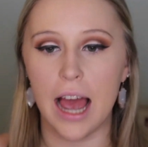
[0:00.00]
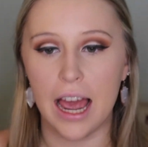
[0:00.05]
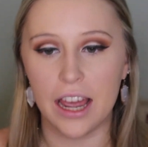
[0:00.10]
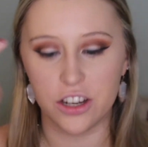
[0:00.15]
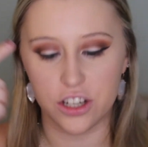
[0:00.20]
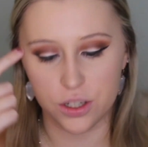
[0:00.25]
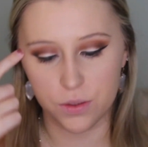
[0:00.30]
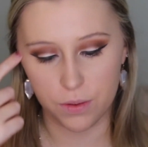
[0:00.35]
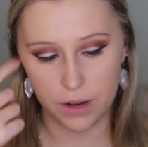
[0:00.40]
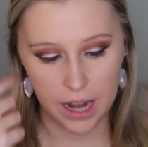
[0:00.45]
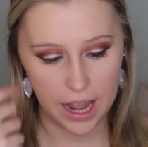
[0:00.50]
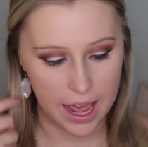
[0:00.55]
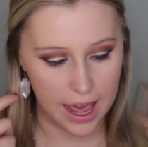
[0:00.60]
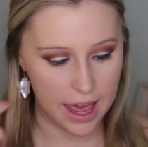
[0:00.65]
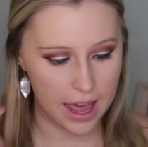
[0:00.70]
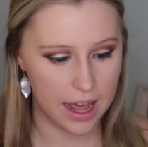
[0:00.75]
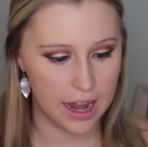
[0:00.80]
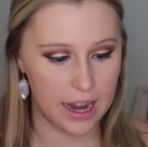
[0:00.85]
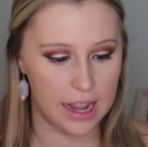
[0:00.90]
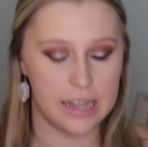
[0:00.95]
I just went
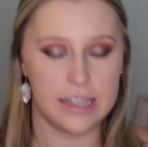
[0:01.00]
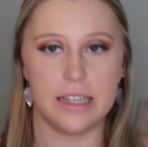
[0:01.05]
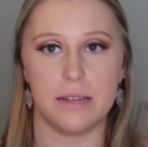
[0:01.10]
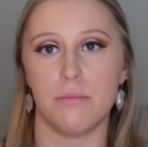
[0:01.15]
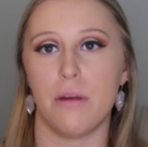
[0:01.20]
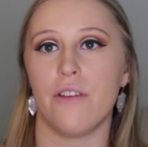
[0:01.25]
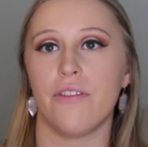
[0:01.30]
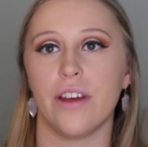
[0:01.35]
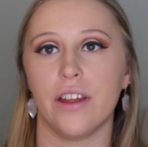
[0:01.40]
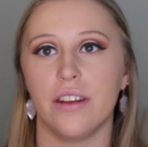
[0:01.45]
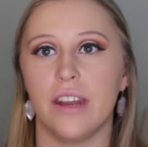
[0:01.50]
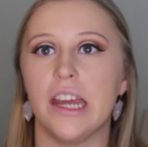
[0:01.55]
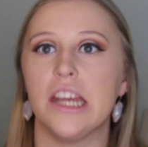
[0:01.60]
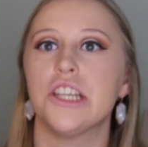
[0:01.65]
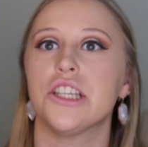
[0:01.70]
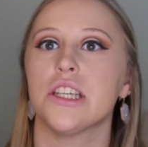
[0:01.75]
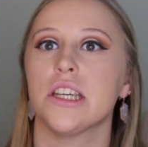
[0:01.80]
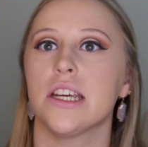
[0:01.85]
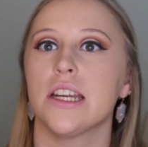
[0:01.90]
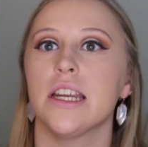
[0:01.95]
ahead and did my
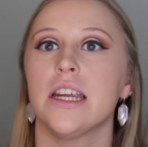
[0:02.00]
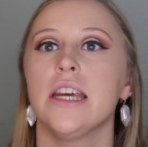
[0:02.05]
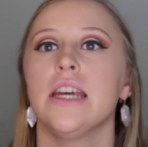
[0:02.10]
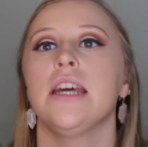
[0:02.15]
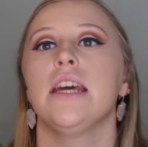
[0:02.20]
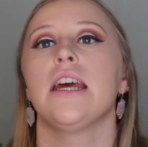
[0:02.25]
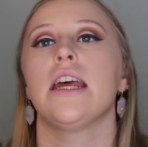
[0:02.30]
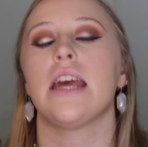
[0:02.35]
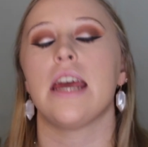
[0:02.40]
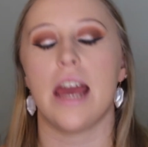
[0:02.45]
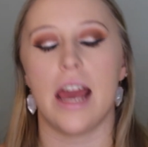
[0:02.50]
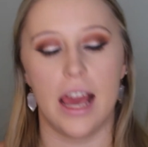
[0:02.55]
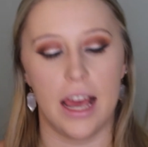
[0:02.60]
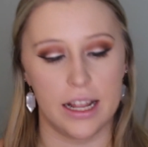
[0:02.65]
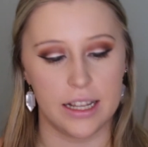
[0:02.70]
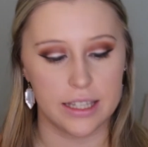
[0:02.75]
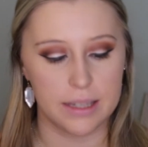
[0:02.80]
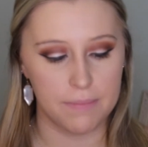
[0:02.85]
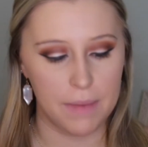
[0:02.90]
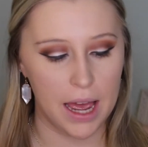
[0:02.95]
foundation
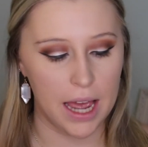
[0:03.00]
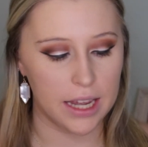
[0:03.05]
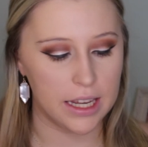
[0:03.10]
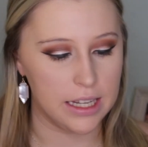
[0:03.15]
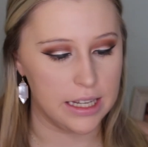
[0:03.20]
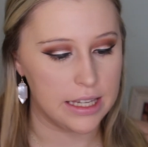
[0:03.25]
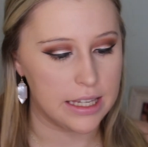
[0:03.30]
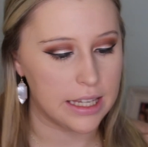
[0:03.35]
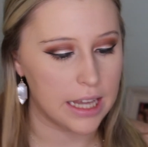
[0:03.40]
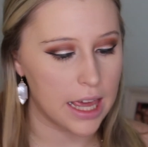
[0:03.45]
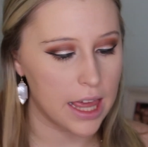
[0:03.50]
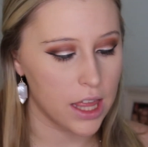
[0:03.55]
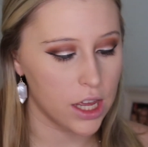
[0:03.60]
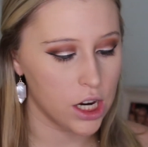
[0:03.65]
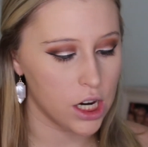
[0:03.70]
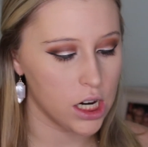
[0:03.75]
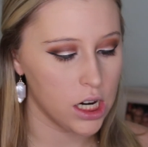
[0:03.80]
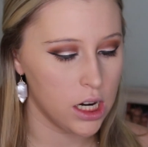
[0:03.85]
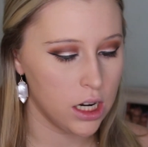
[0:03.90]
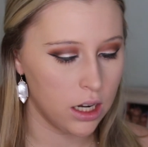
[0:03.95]
and my
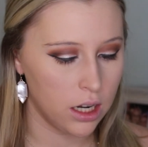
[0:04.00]
concealer.